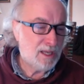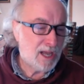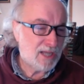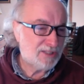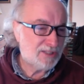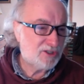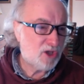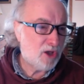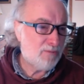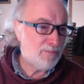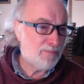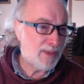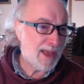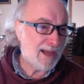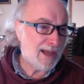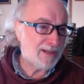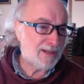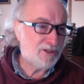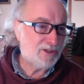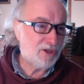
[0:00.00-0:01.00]
I saw
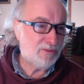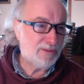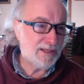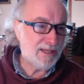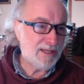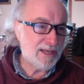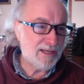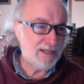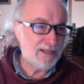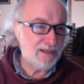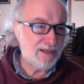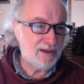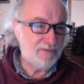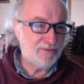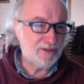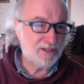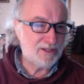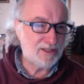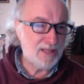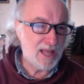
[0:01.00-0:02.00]
back to the beginning of
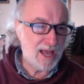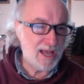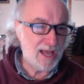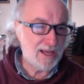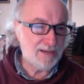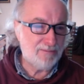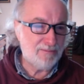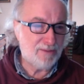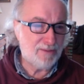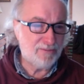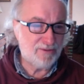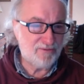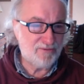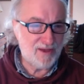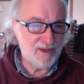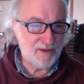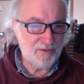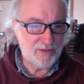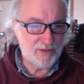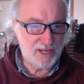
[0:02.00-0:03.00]
the climb up the
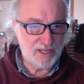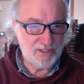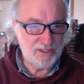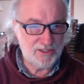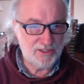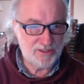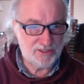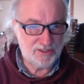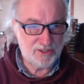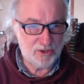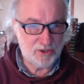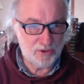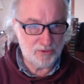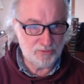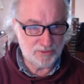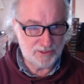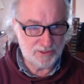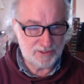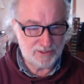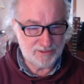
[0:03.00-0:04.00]
foundation
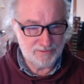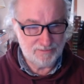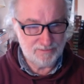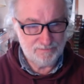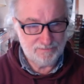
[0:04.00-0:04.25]
stones,